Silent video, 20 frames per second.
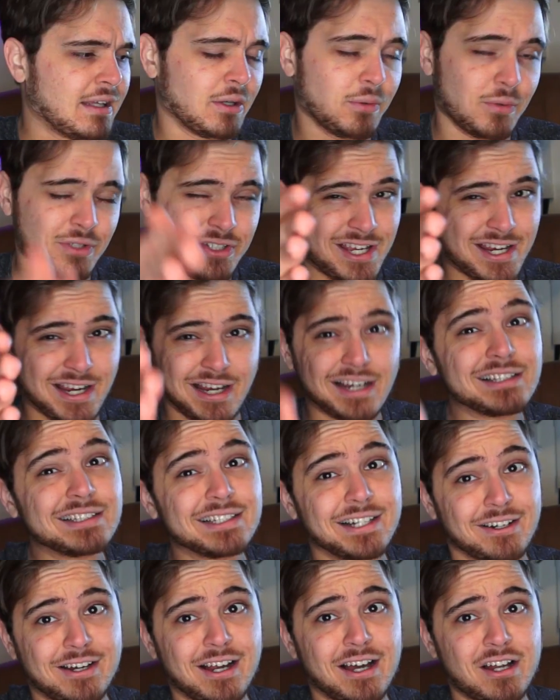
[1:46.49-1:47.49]
And it was like a
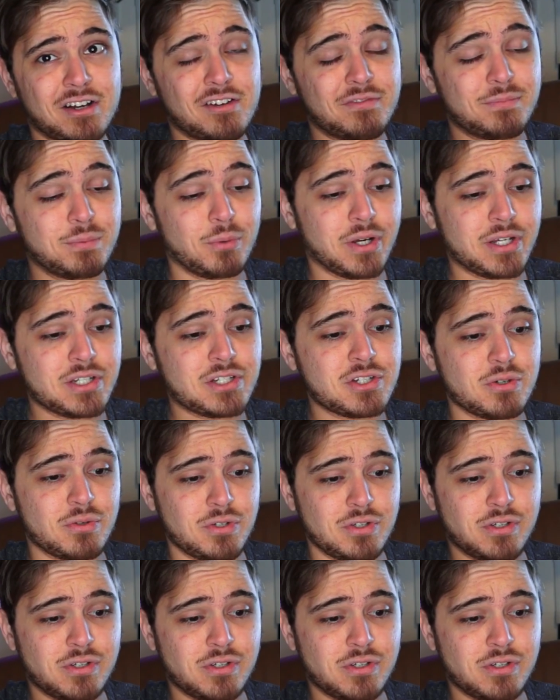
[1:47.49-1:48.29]
clear cutoff point, too.